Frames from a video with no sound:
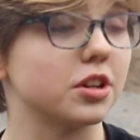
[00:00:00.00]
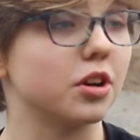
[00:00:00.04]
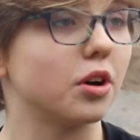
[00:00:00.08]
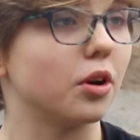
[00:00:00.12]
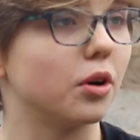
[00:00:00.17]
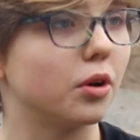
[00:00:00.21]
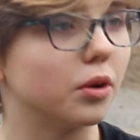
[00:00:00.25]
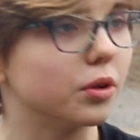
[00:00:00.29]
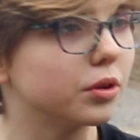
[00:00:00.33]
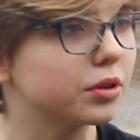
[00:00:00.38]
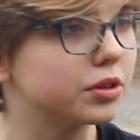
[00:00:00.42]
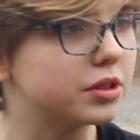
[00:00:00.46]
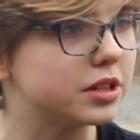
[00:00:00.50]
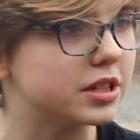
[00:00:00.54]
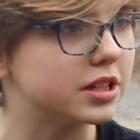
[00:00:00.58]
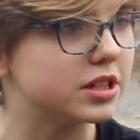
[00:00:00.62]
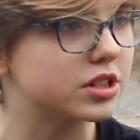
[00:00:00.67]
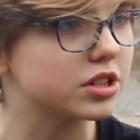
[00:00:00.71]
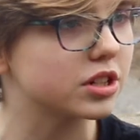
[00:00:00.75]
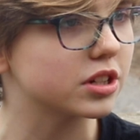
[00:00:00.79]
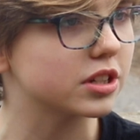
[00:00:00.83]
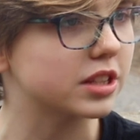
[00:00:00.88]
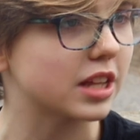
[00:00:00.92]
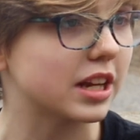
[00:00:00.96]
an old
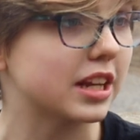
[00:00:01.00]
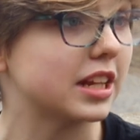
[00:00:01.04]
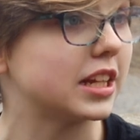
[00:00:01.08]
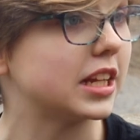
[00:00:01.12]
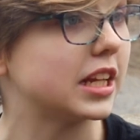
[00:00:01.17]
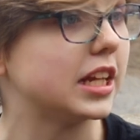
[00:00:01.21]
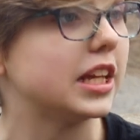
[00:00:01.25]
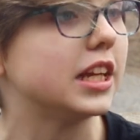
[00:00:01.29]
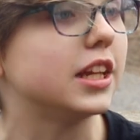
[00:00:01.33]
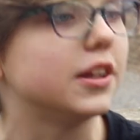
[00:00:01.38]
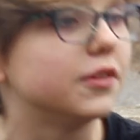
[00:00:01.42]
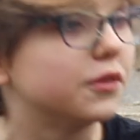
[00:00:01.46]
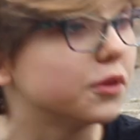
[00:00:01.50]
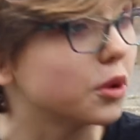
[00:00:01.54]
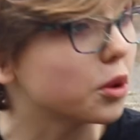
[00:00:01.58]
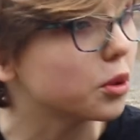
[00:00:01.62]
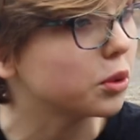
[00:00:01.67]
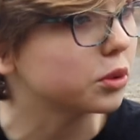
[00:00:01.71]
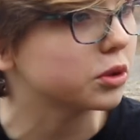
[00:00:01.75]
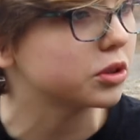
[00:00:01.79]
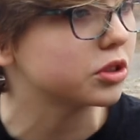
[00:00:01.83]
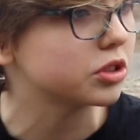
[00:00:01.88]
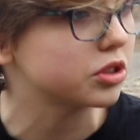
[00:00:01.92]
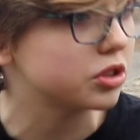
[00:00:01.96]
teacher that an
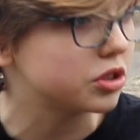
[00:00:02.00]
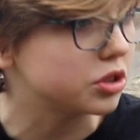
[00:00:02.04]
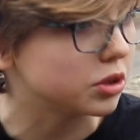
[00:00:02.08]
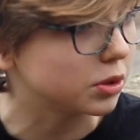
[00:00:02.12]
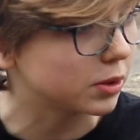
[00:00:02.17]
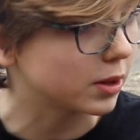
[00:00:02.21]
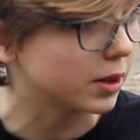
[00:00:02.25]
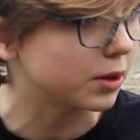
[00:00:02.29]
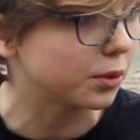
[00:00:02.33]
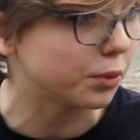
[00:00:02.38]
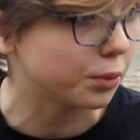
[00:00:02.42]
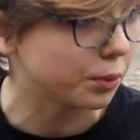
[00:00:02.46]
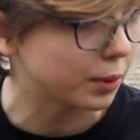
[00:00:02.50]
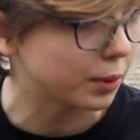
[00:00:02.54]
evil student